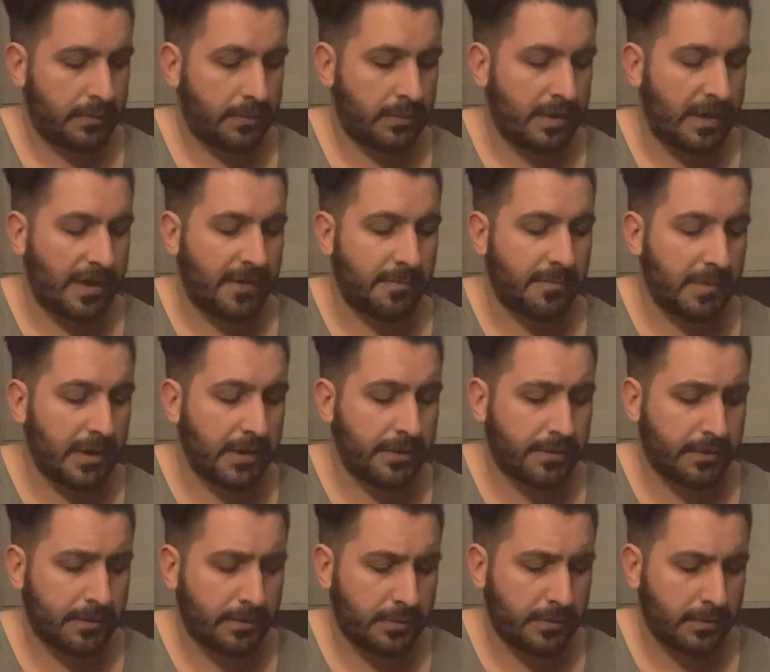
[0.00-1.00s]
F major,
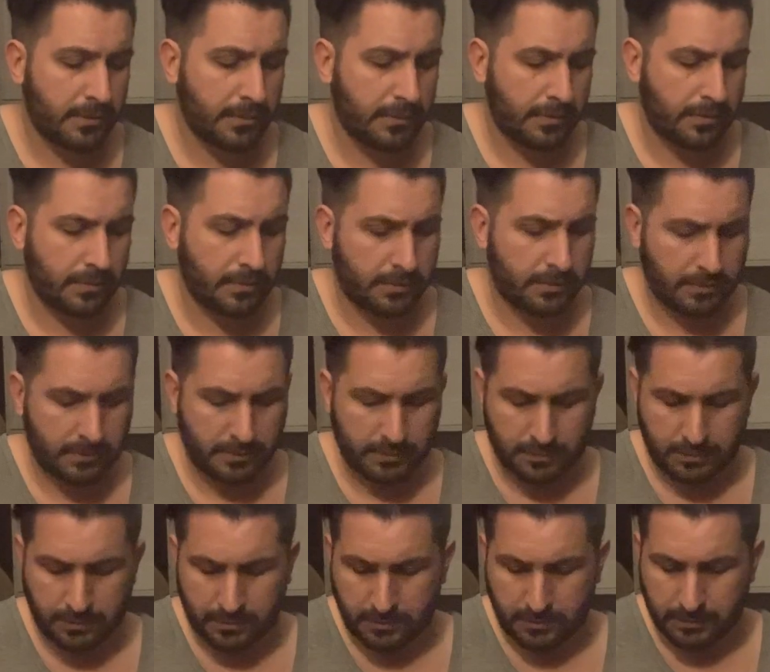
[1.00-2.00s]

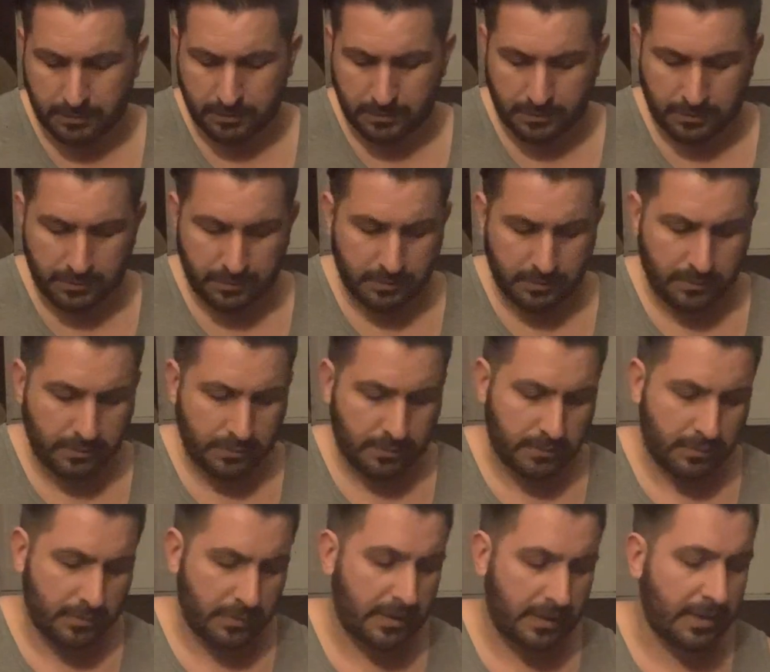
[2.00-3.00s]

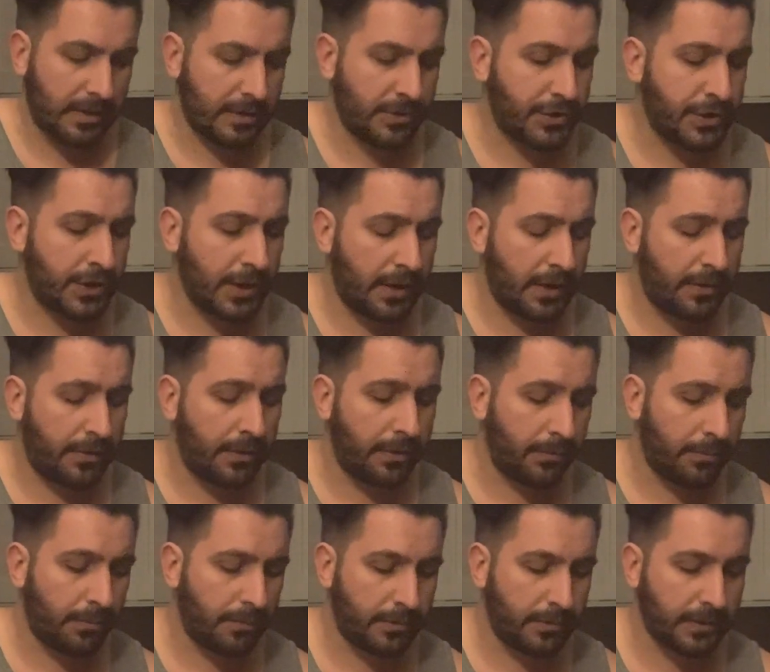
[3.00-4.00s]
and then a
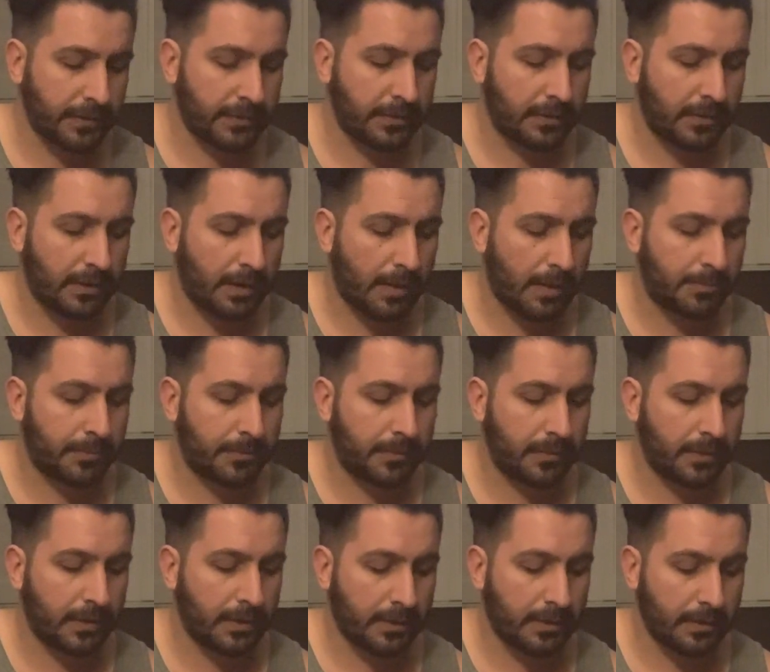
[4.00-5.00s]
G2, just the top
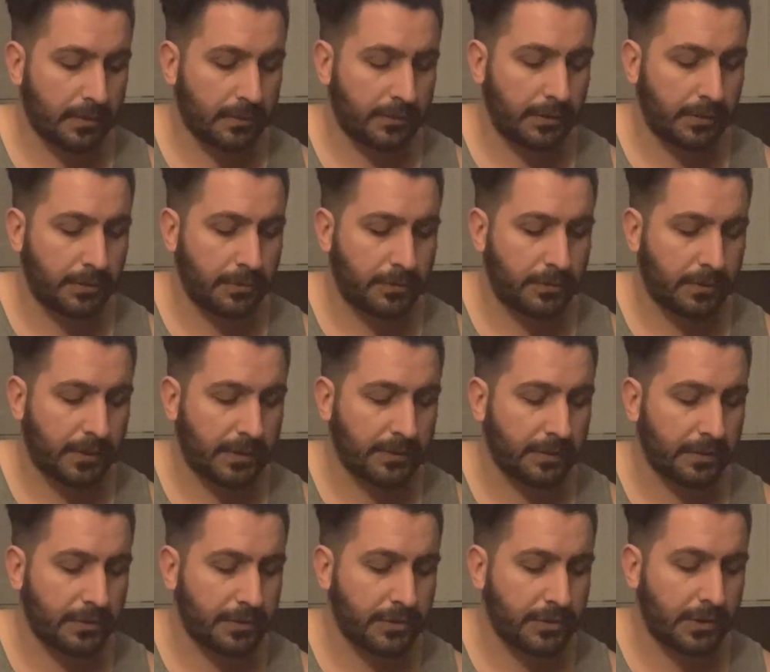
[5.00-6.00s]
2 strings on the
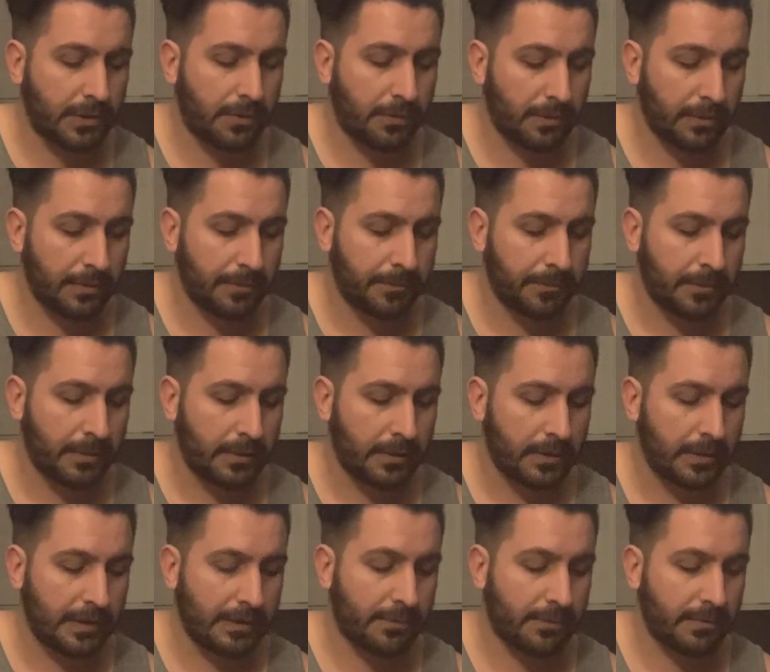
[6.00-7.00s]
G chord.
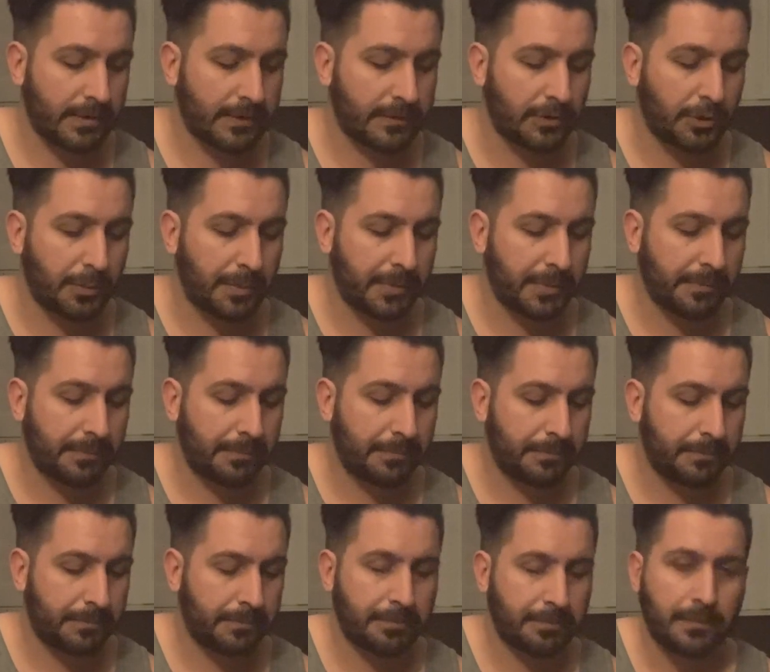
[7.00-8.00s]
Leave the rest open.
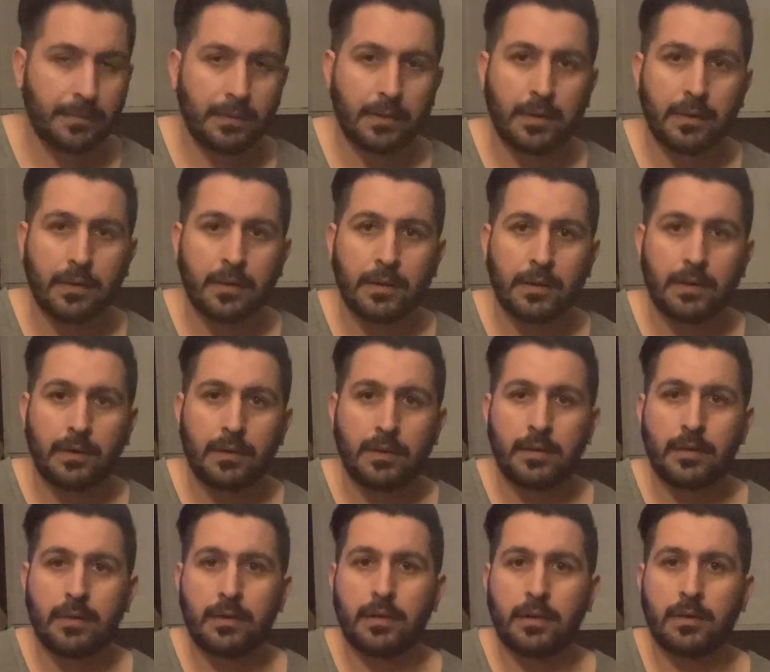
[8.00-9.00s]

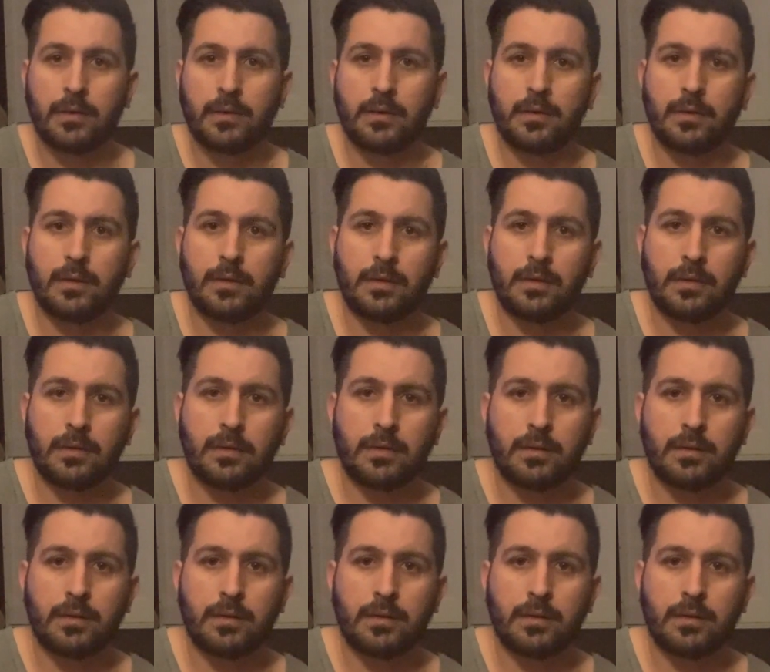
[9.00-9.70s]
And